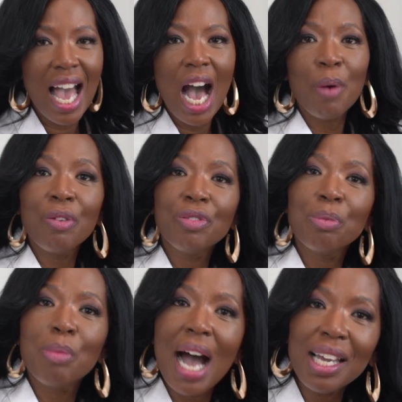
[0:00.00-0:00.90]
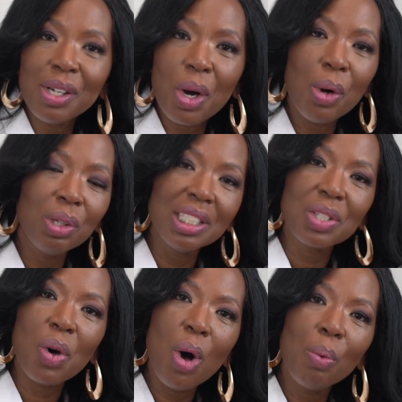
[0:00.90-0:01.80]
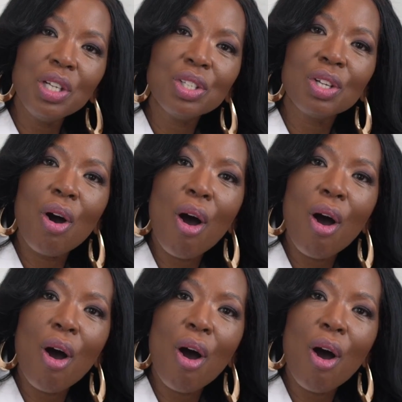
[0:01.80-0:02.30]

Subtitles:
However, my goal is always to